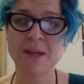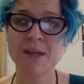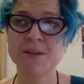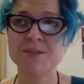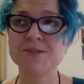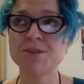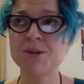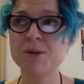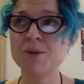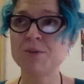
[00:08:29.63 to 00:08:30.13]

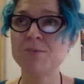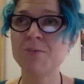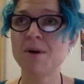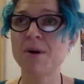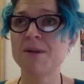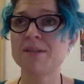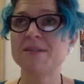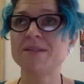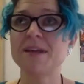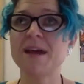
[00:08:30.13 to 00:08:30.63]
So you
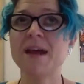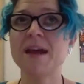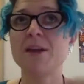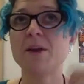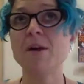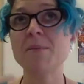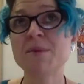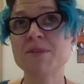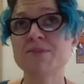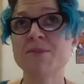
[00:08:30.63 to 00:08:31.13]
might say,
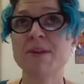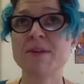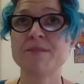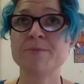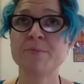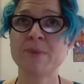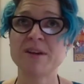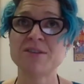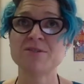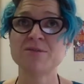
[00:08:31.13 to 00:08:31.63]
I'm a
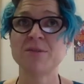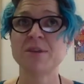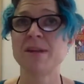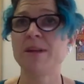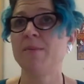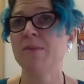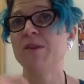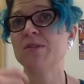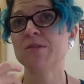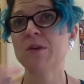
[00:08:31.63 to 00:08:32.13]
transformational leader
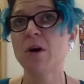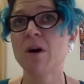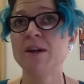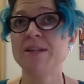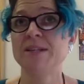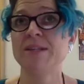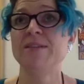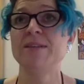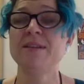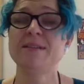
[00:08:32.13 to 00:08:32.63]
because I
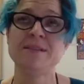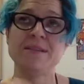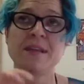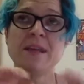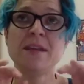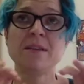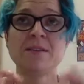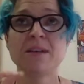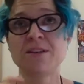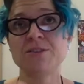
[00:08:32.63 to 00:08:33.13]
did this
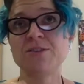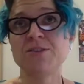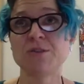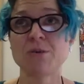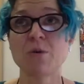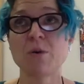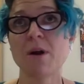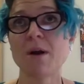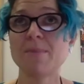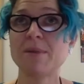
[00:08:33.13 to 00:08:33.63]
thing, then
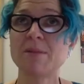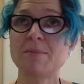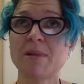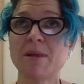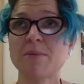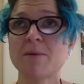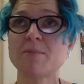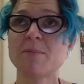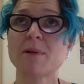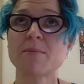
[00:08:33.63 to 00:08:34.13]
describe it, blah,
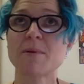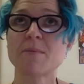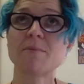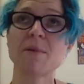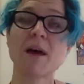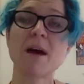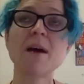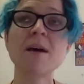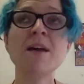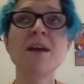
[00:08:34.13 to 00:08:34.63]
blah, blah, blah,
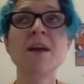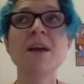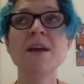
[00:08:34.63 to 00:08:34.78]
blah.